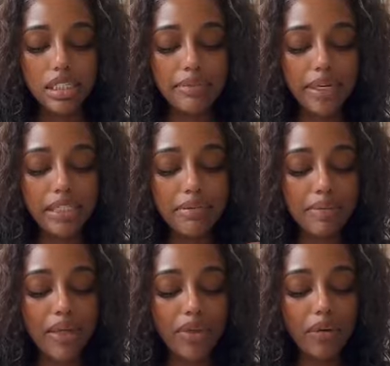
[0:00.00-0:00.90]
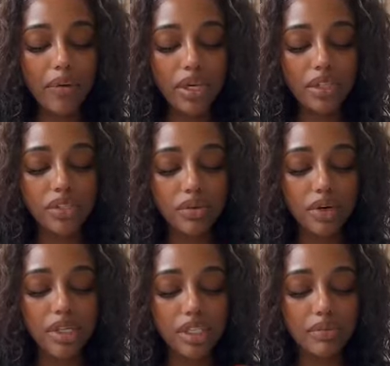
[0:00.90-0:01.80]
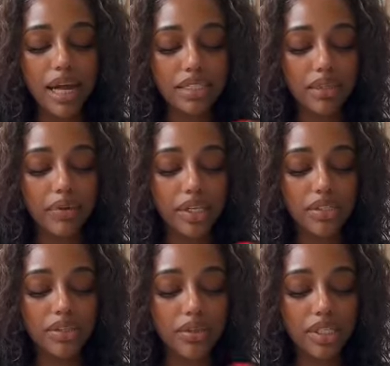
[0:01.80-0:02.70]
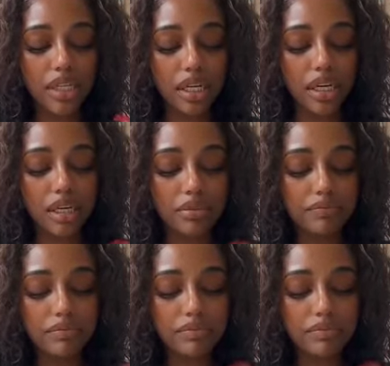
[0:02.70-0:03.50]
Spirit, tell me about the Queen of Swords. Why is the Queen of Swords here?